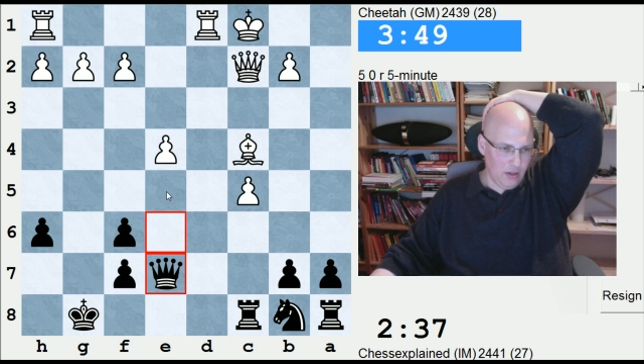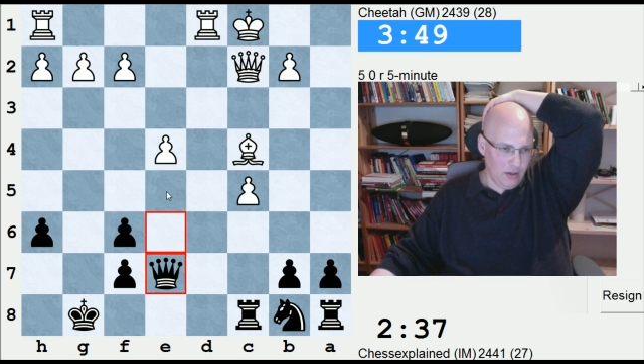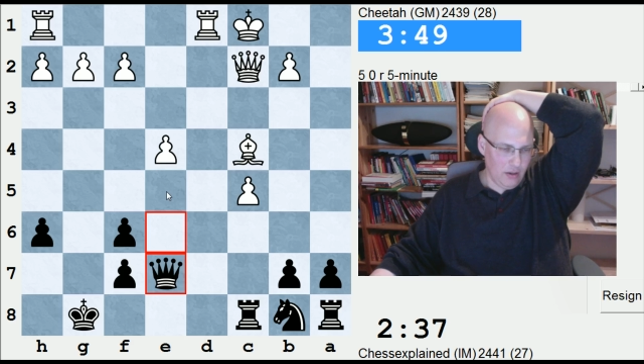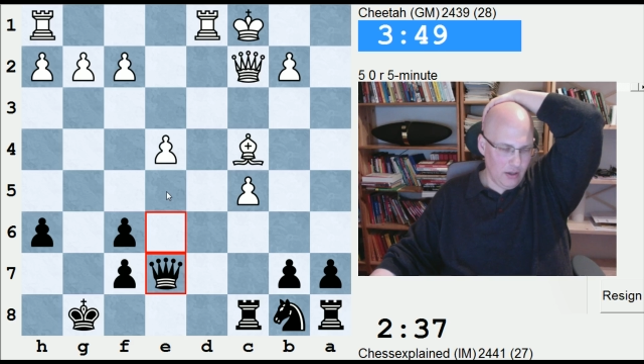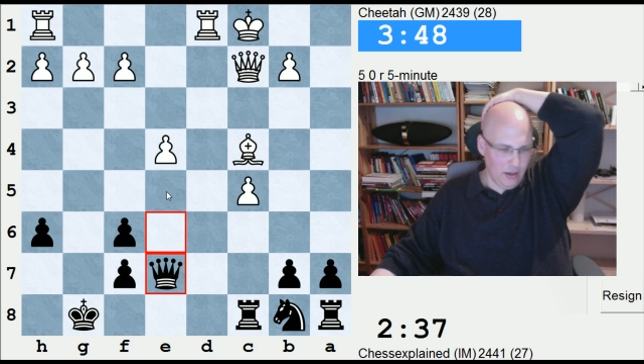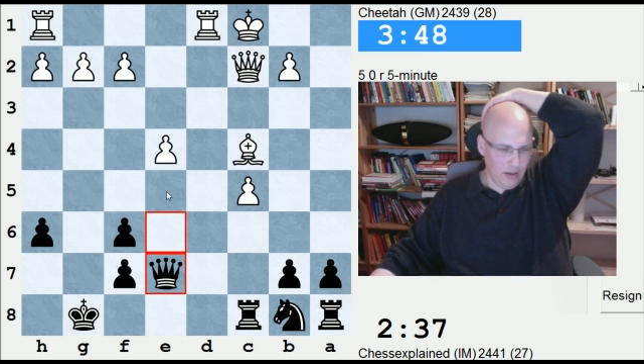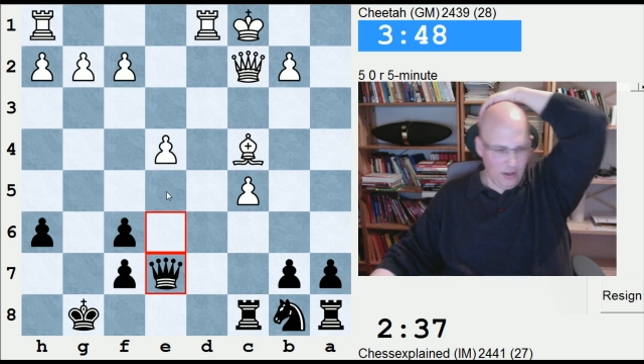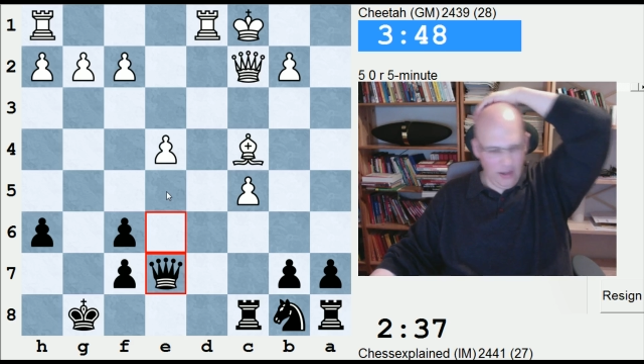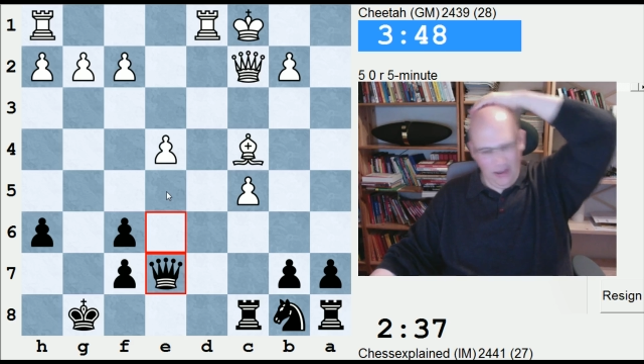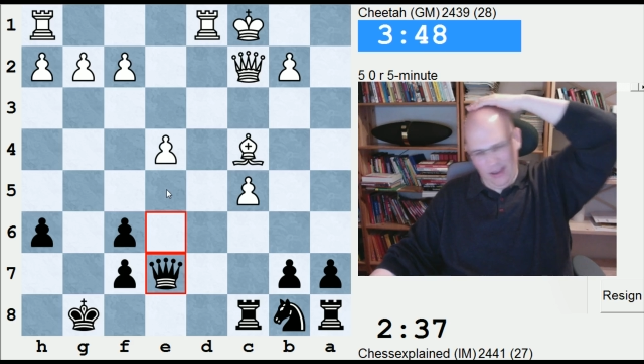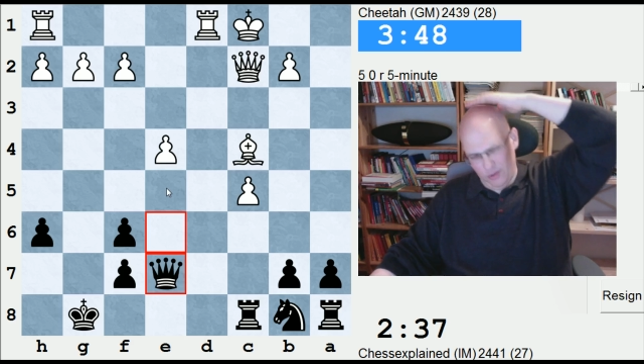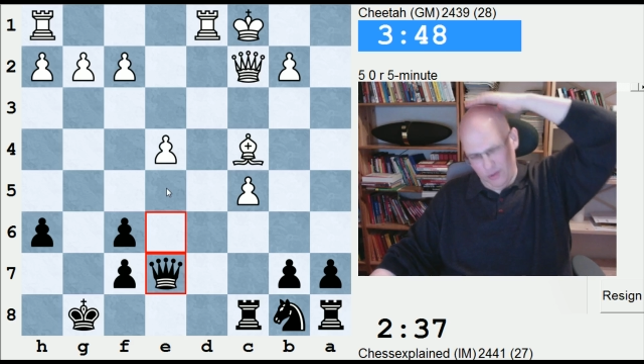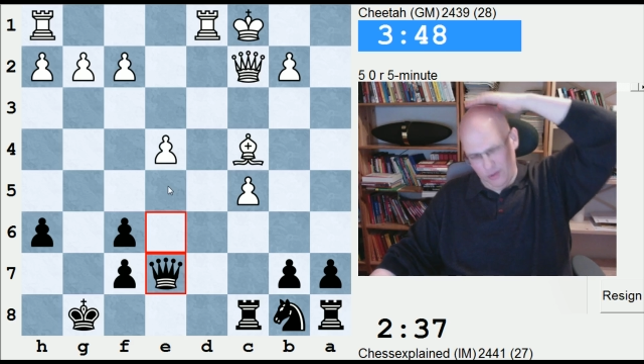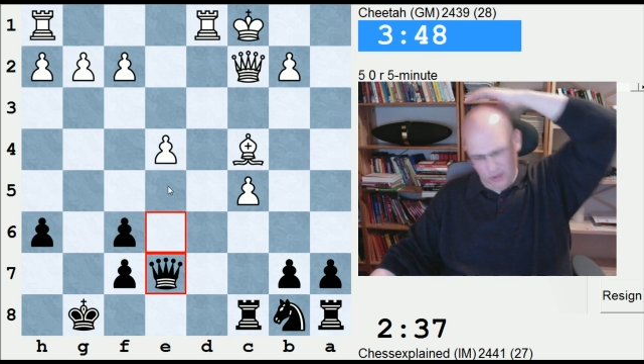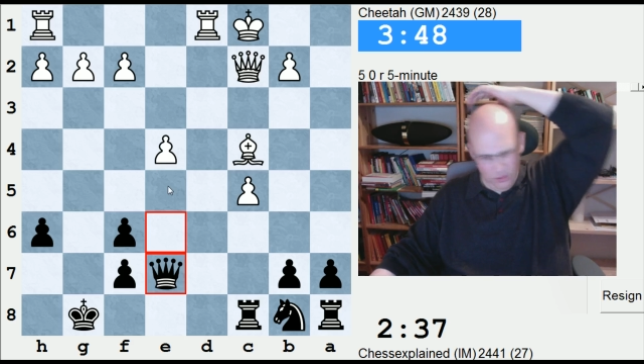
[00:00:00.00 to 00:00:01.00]
I
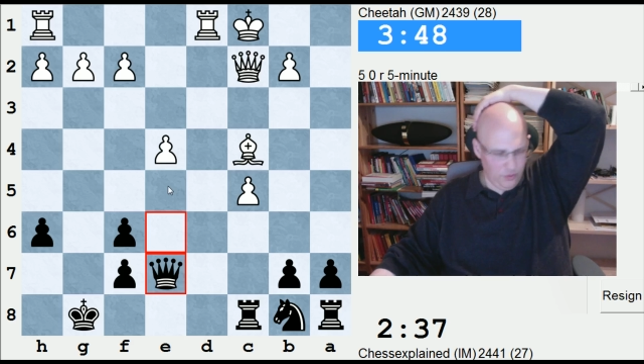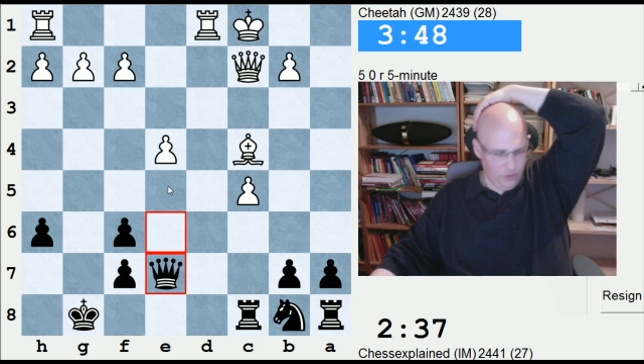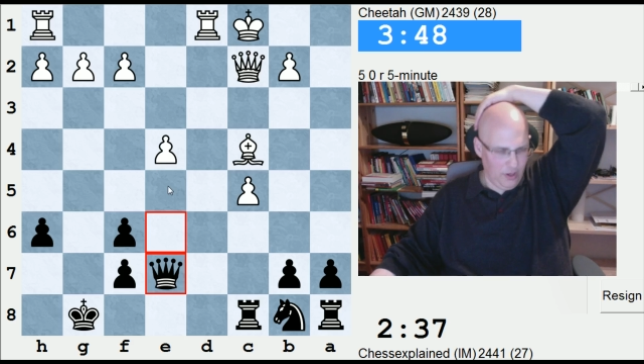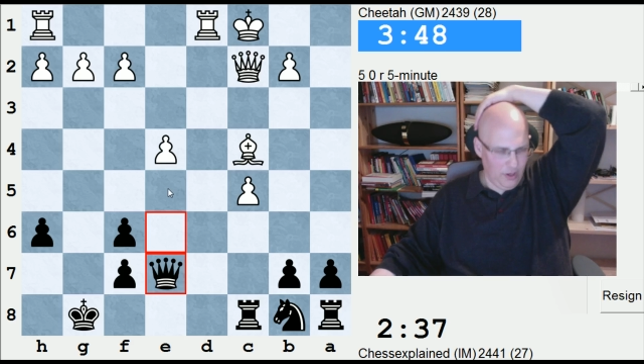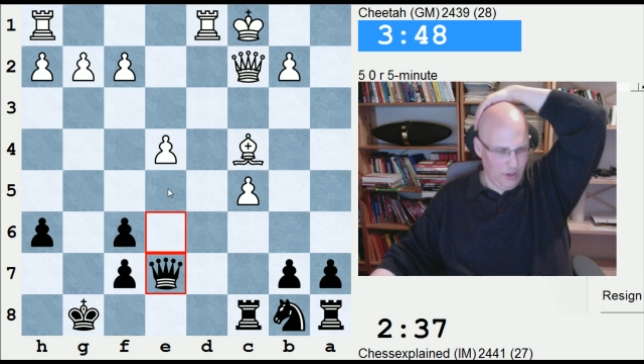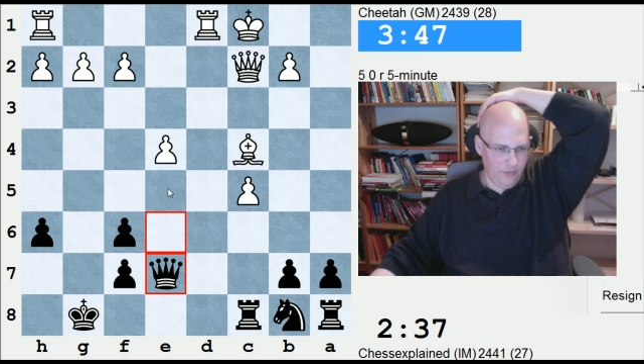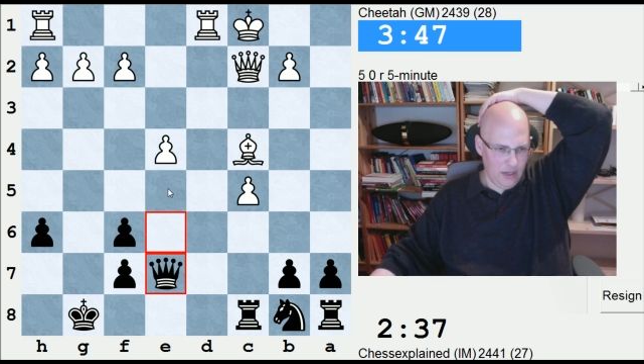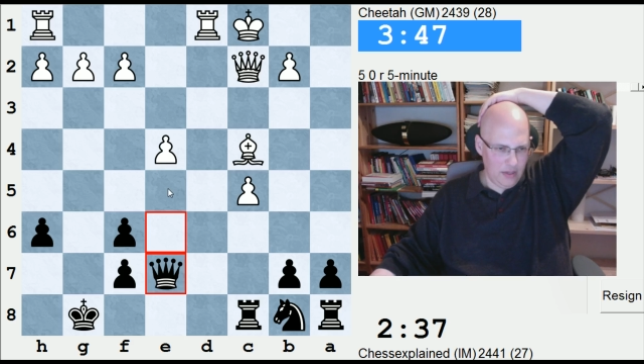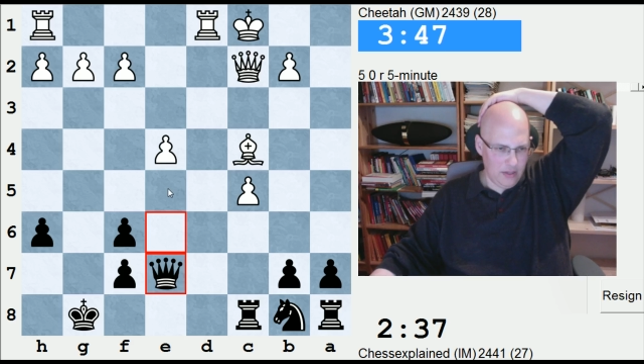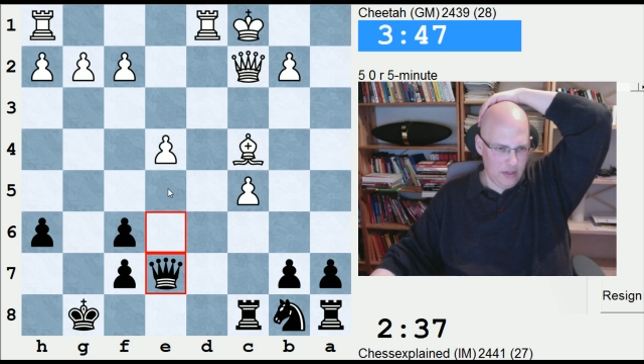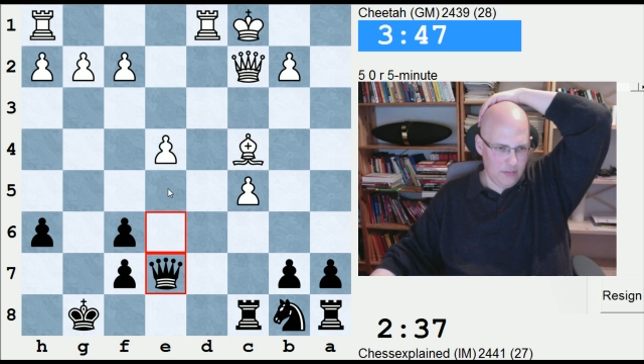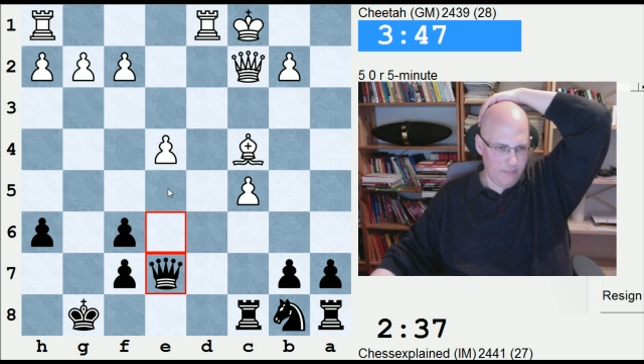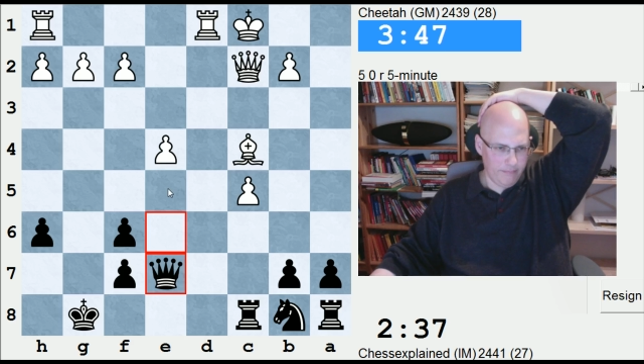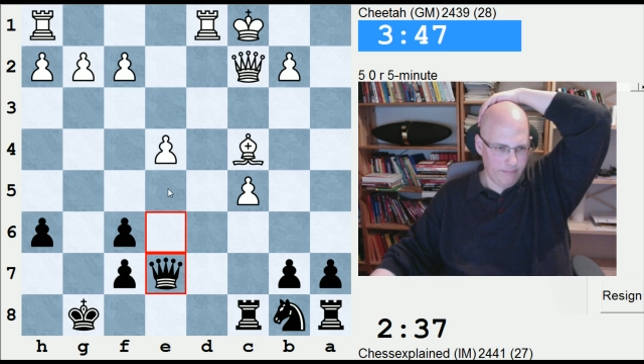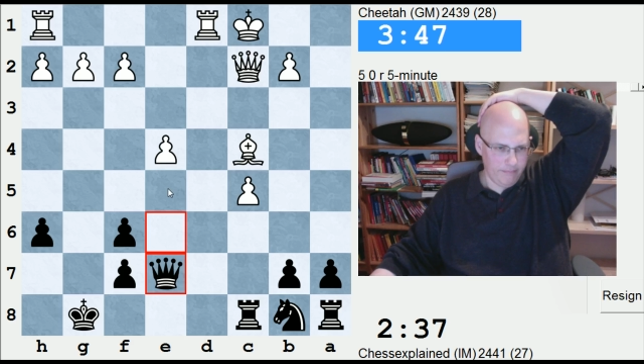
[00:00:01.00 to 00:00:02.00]
cannot go to
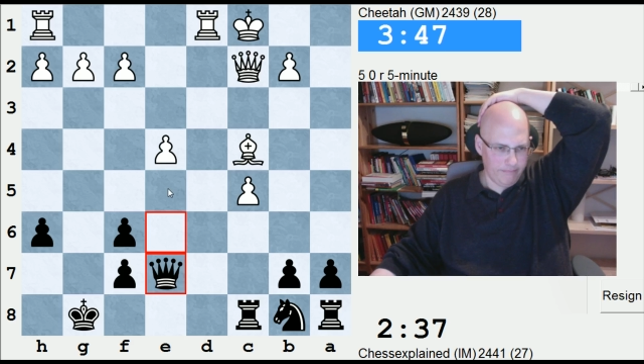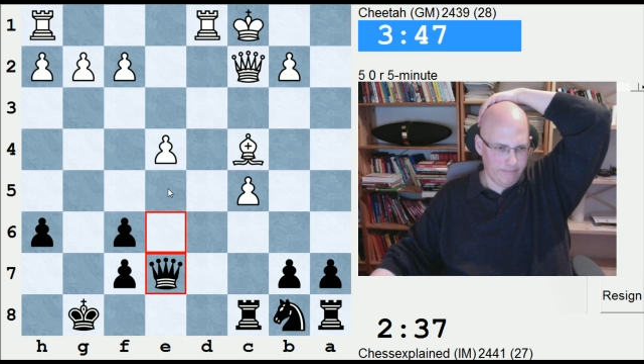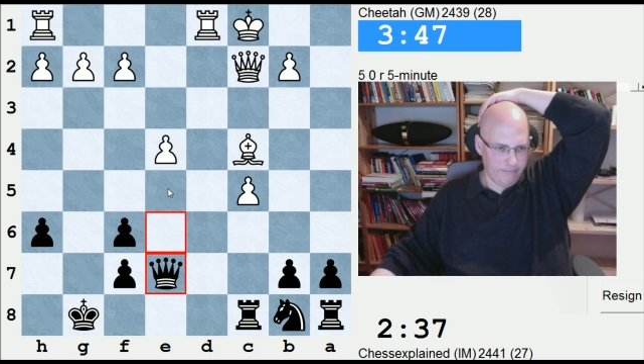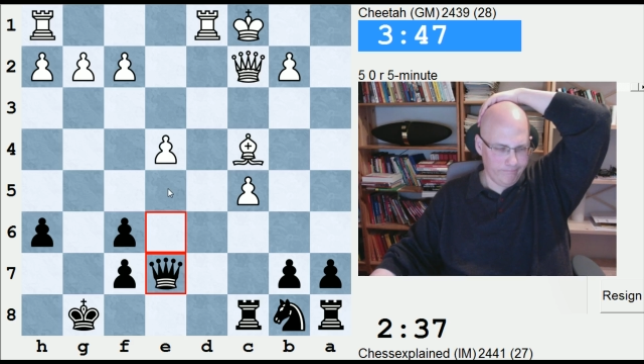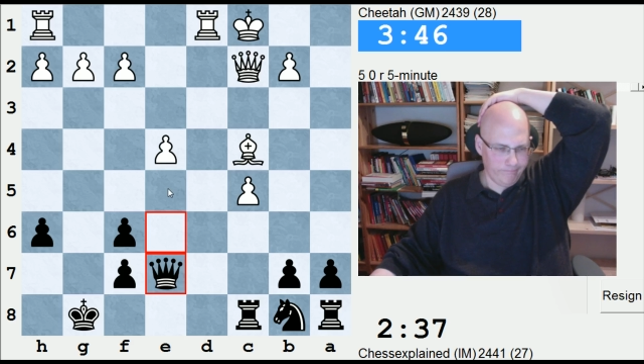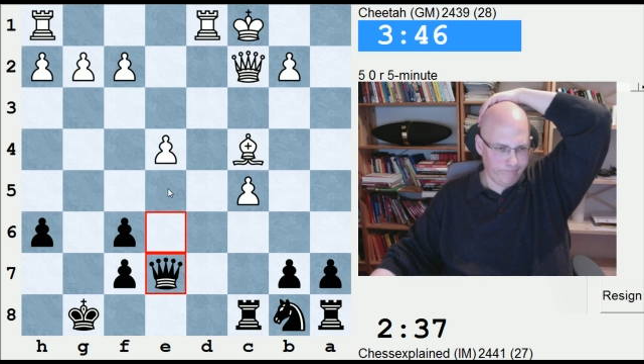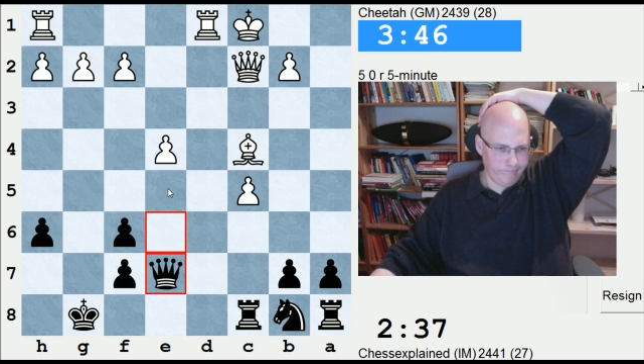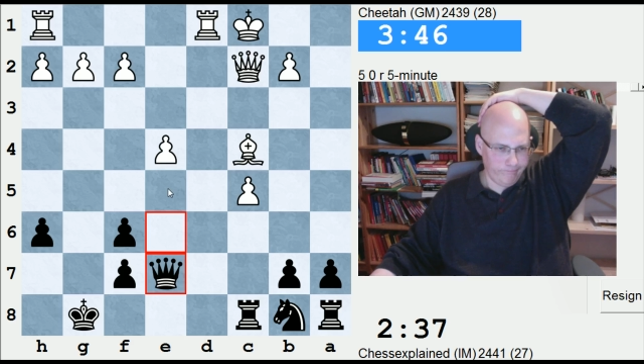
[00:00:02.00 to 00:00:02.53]
f8.